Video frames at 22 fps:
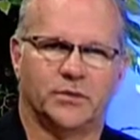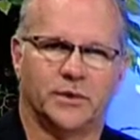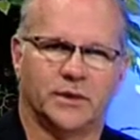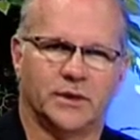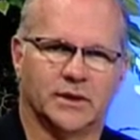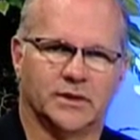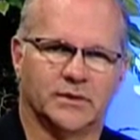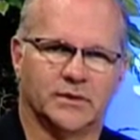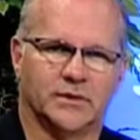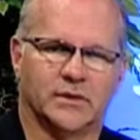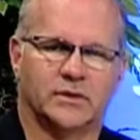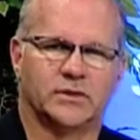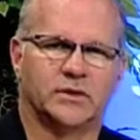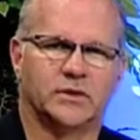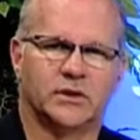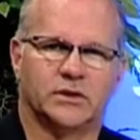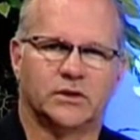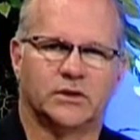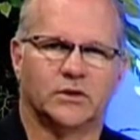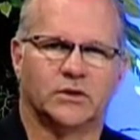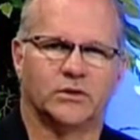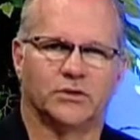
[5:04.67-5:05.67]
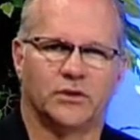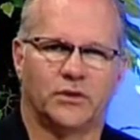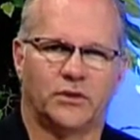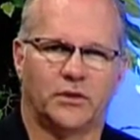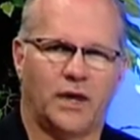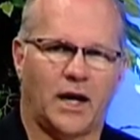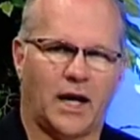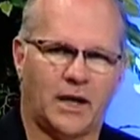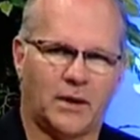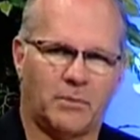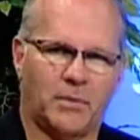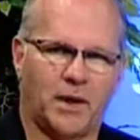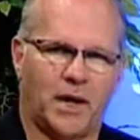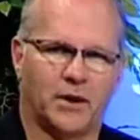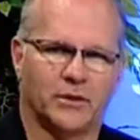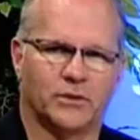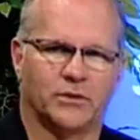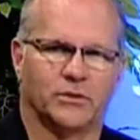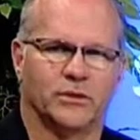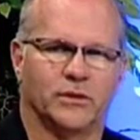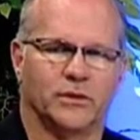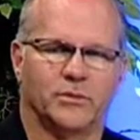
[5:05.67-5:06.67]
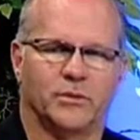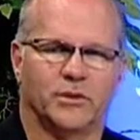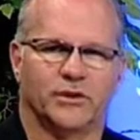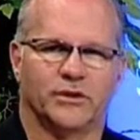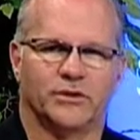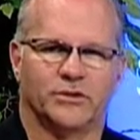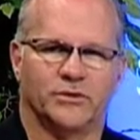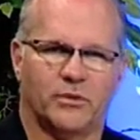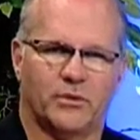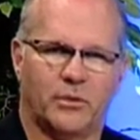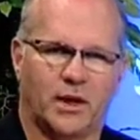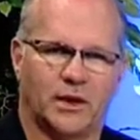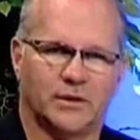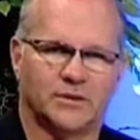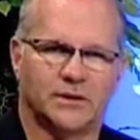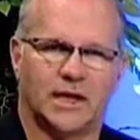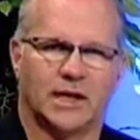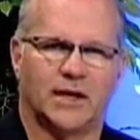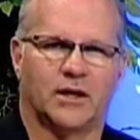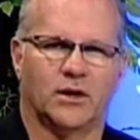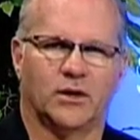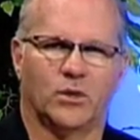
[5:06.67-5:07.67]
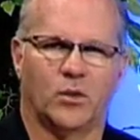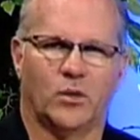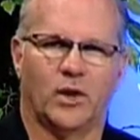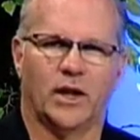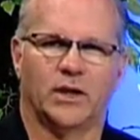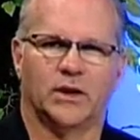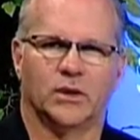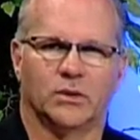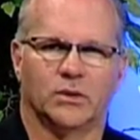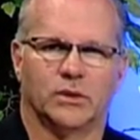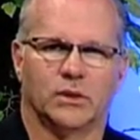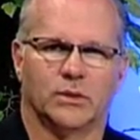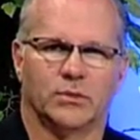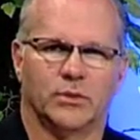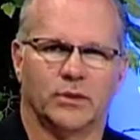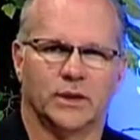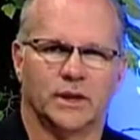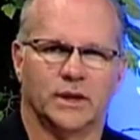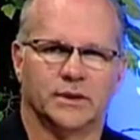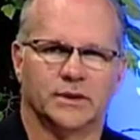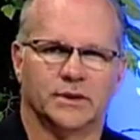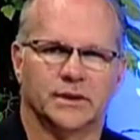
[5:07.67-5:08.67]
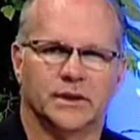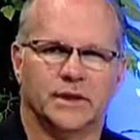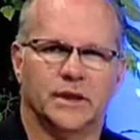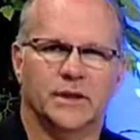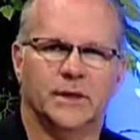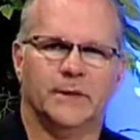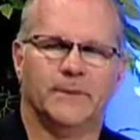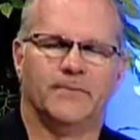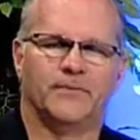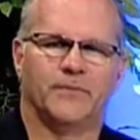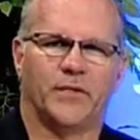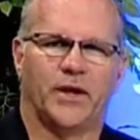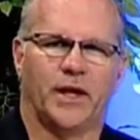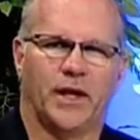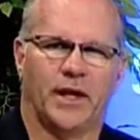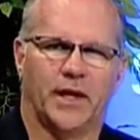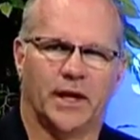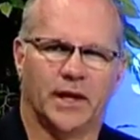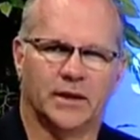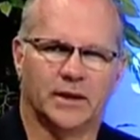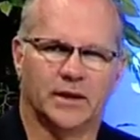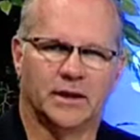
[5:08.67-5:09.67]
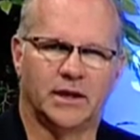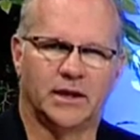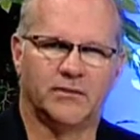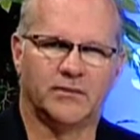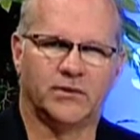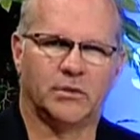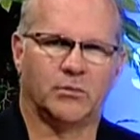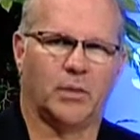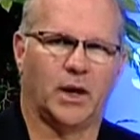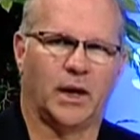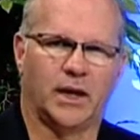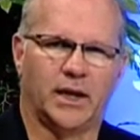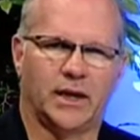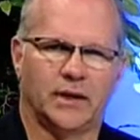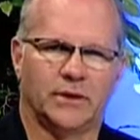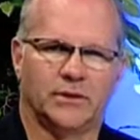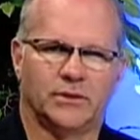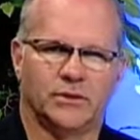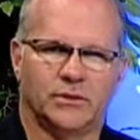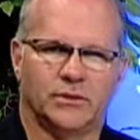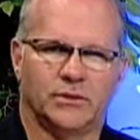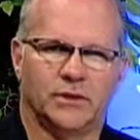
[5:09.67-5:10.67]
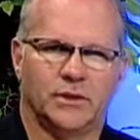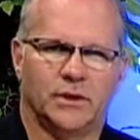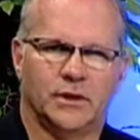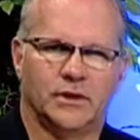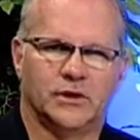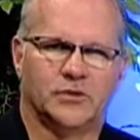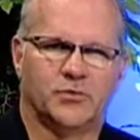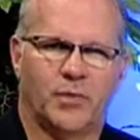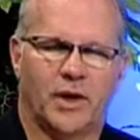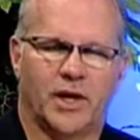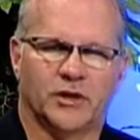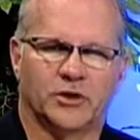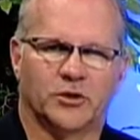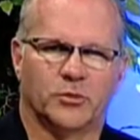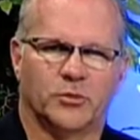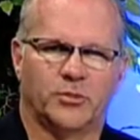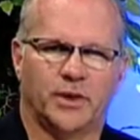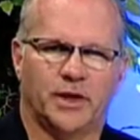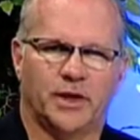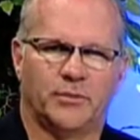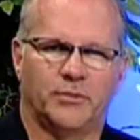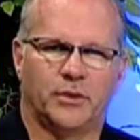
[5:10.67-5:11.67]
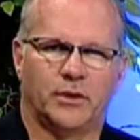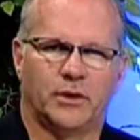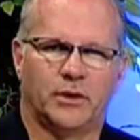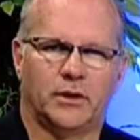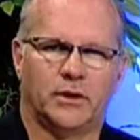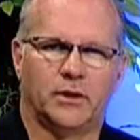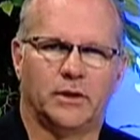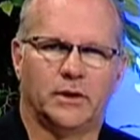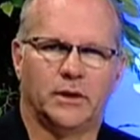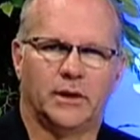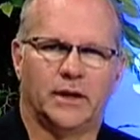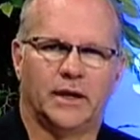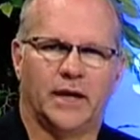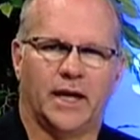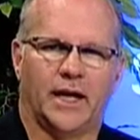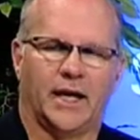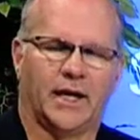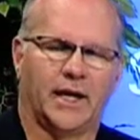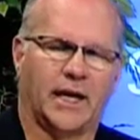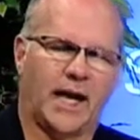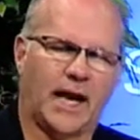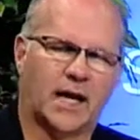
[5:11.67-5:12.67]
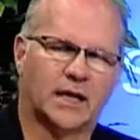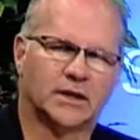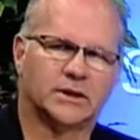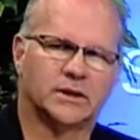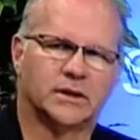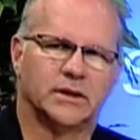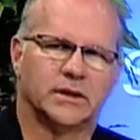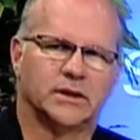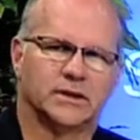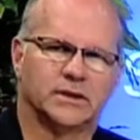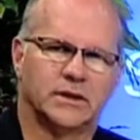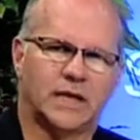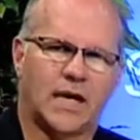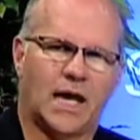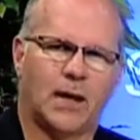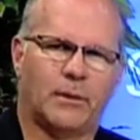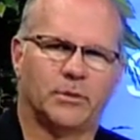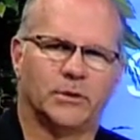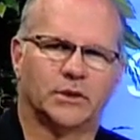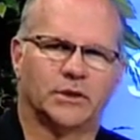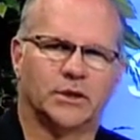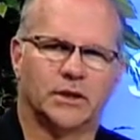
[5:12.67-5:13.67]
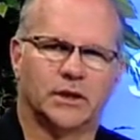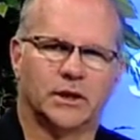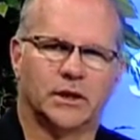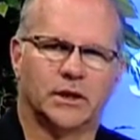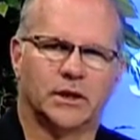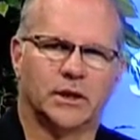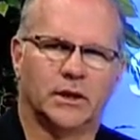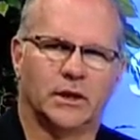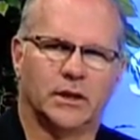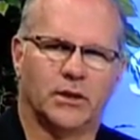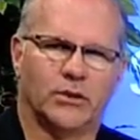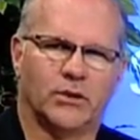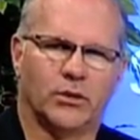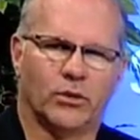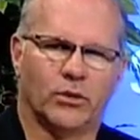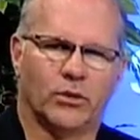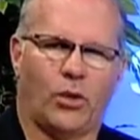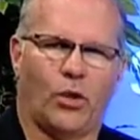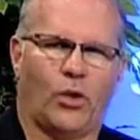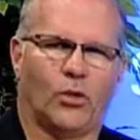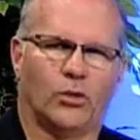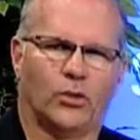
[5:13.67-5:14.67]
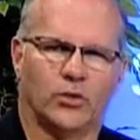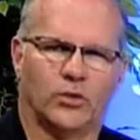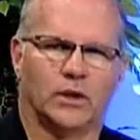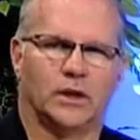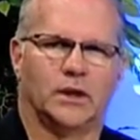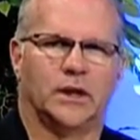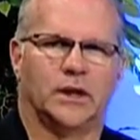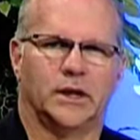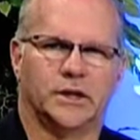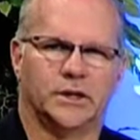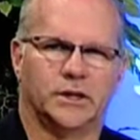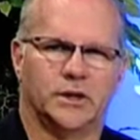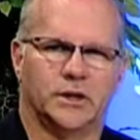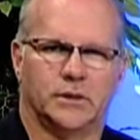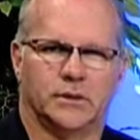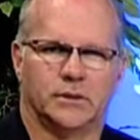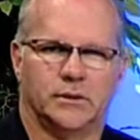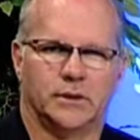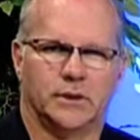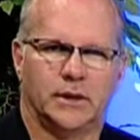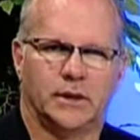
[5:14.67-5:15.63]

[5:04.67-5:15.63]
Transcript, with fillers: because these issues are not about your liberties, they're about taking away your liberties and giving money to special people and actually establishing their own religion.